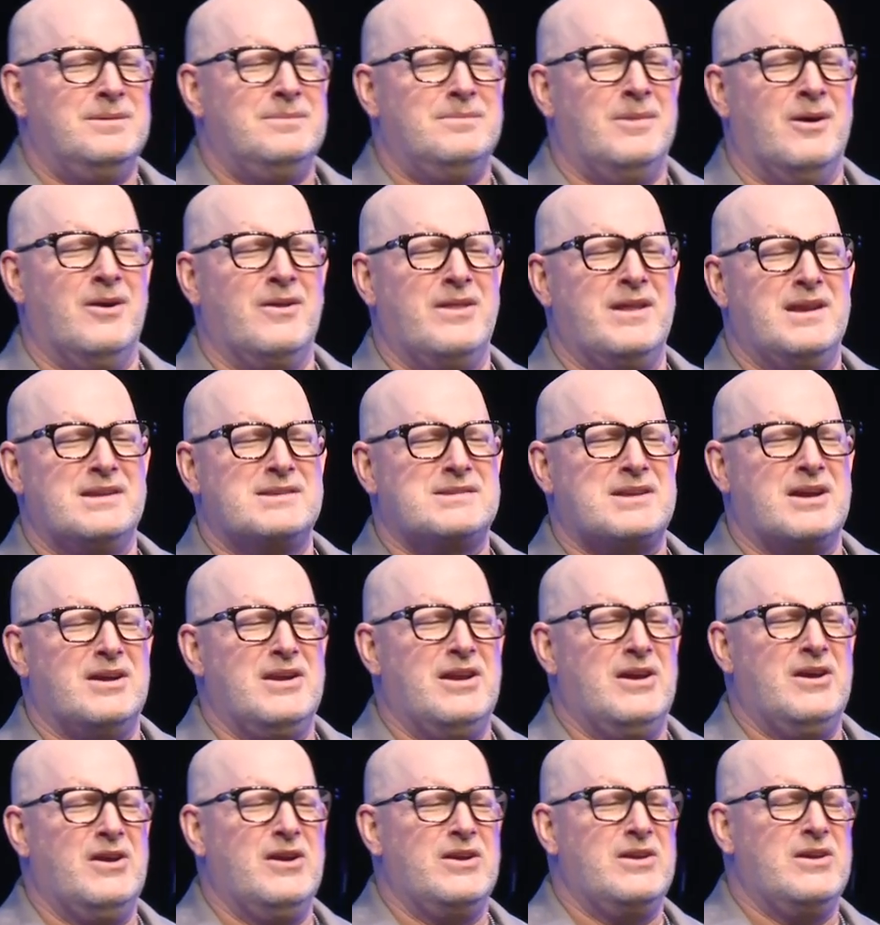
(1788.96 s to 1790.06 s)
more than it's going to
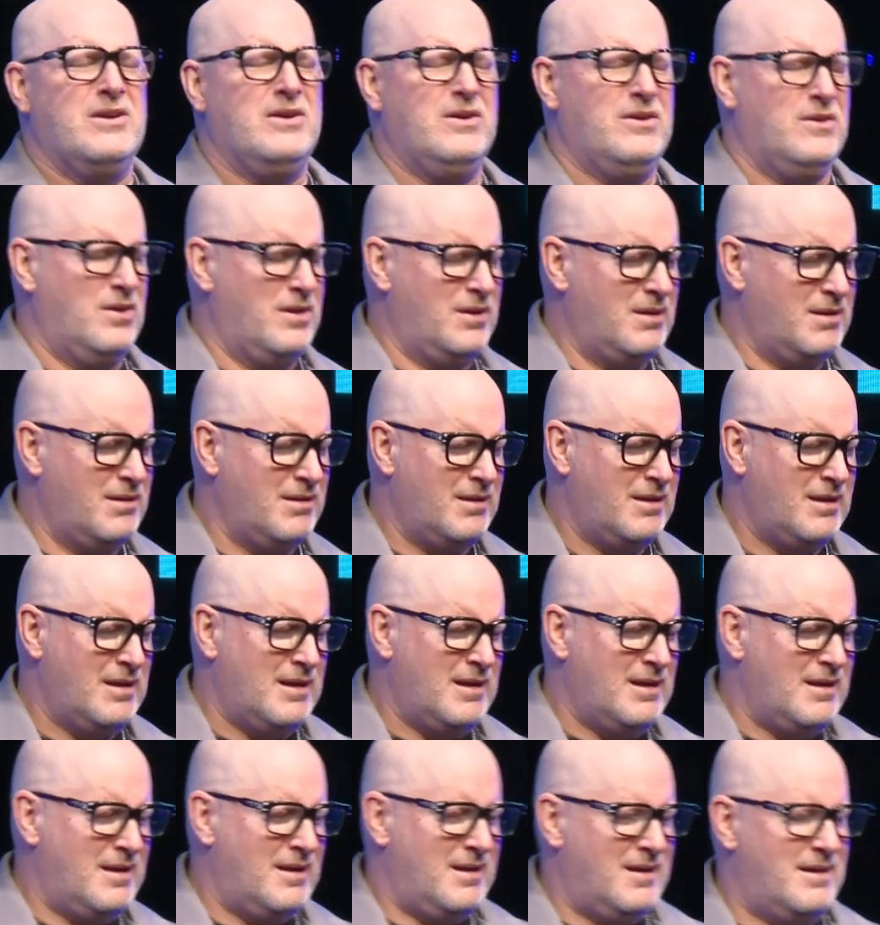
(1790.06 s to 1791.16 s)
hurt you.
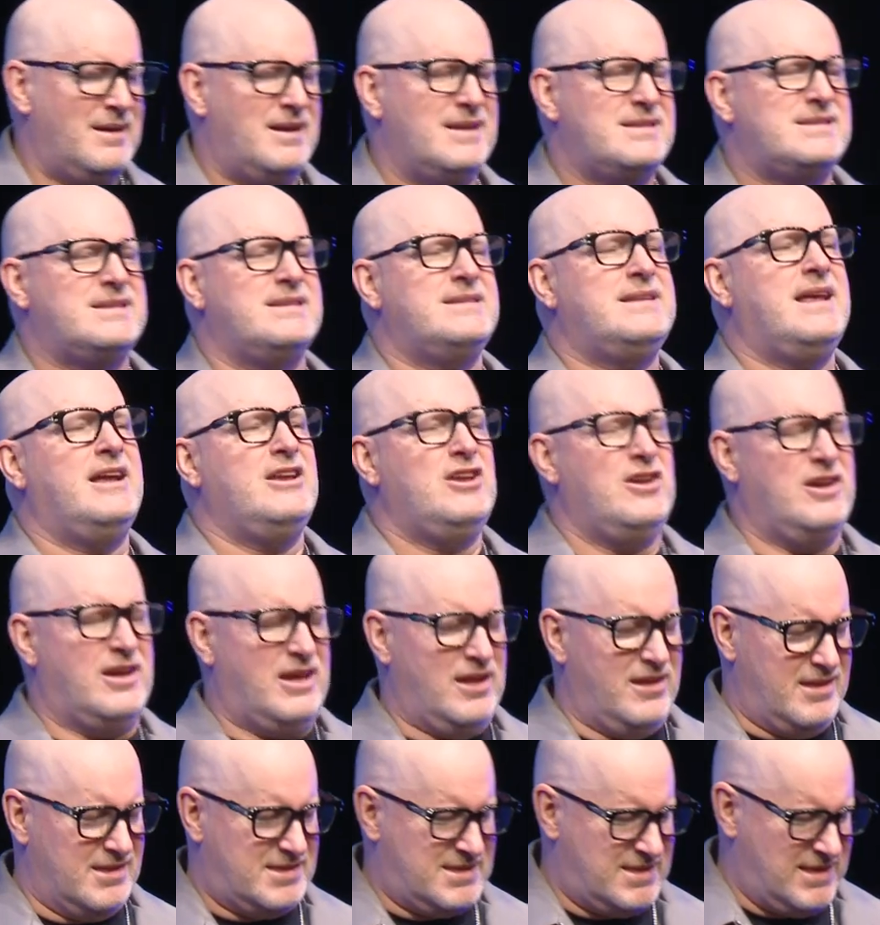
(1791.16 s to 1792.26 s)
I said, Dad, you give
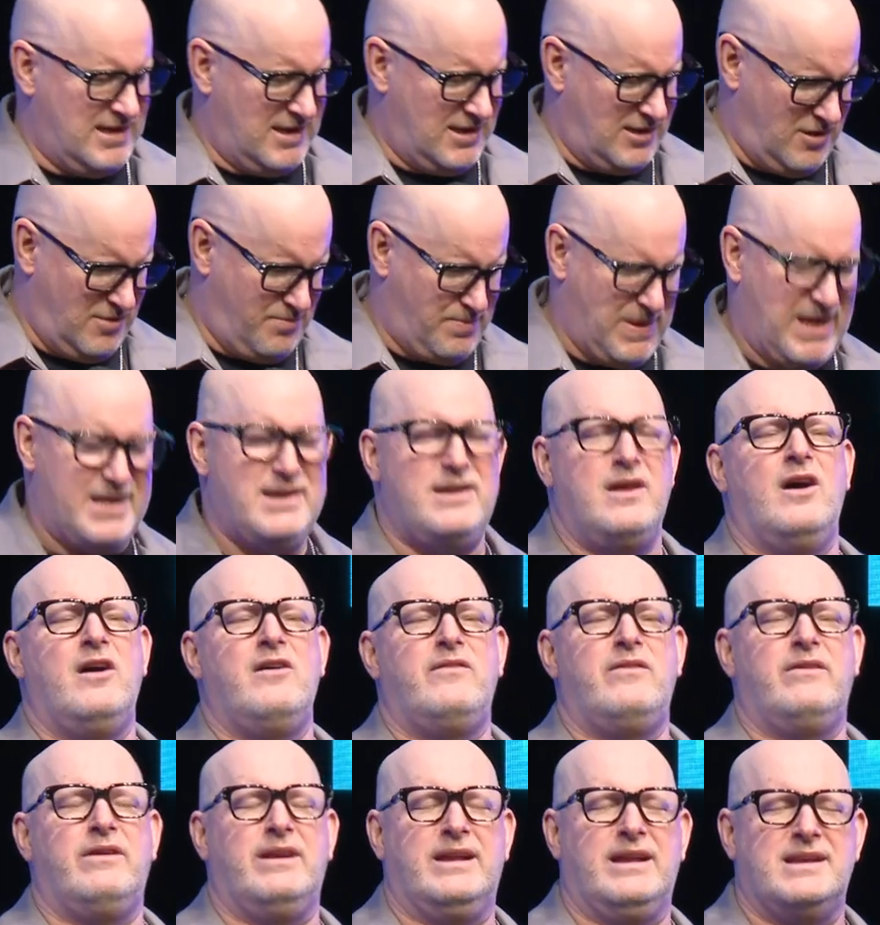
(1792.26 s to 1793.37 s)
the stick, you bend
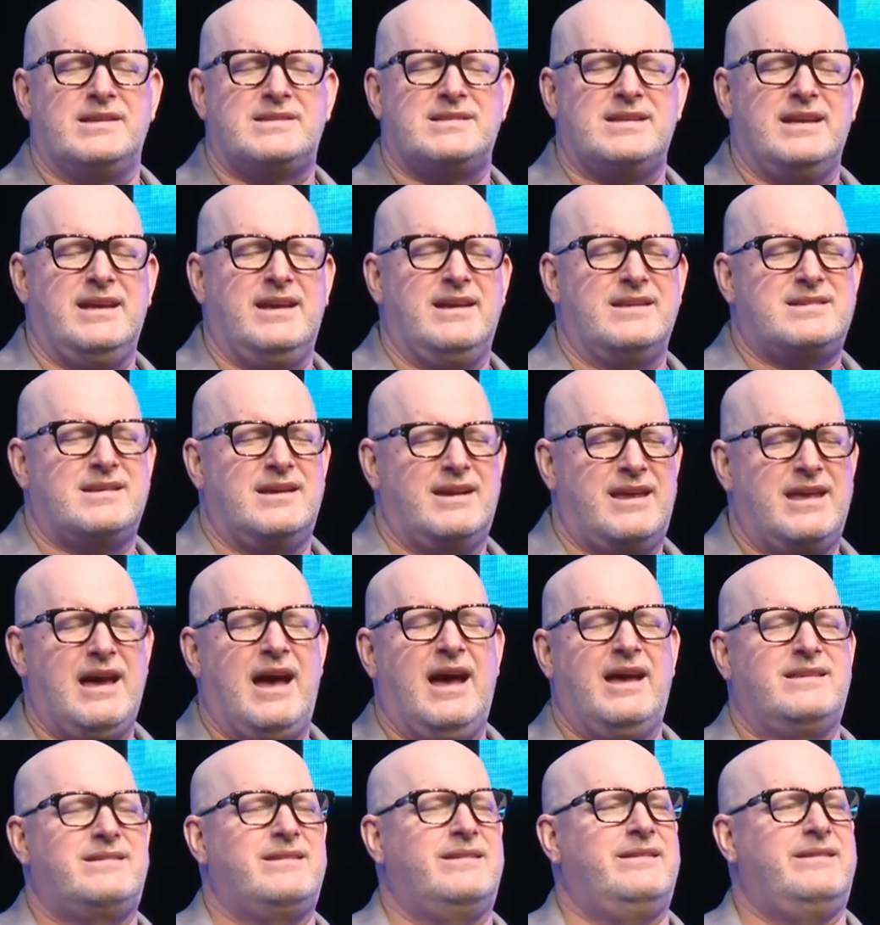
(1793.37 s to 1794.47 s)
over and let's see it's
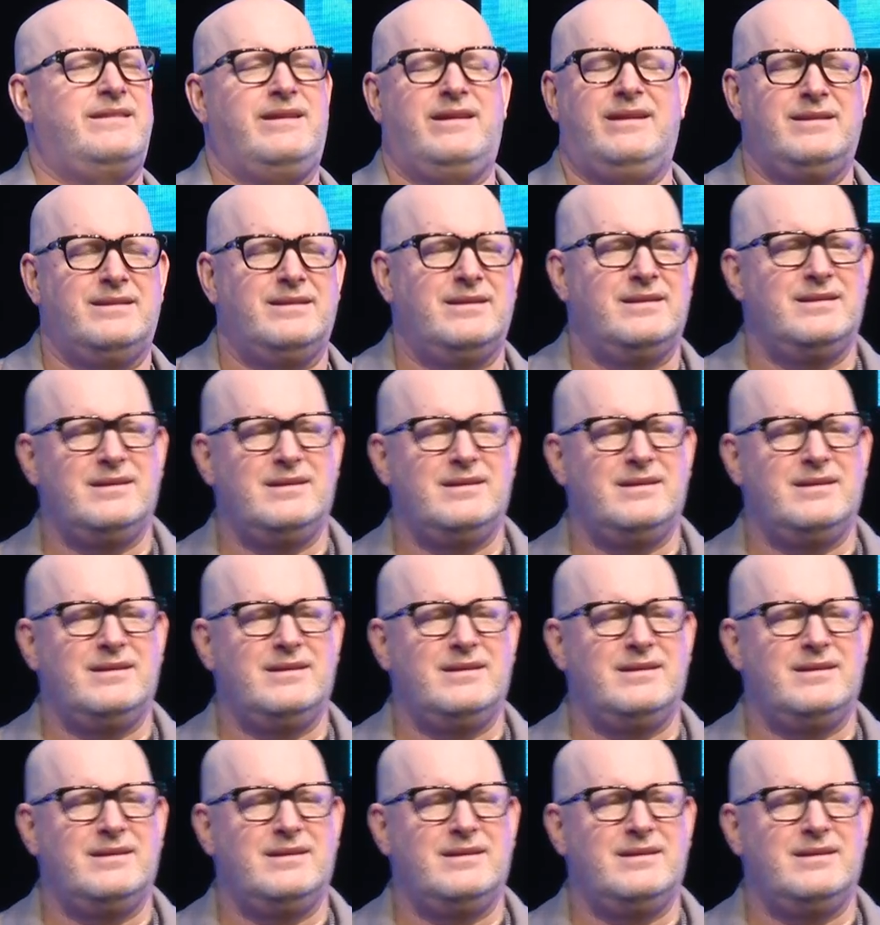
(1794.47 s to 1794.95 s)
okay. the,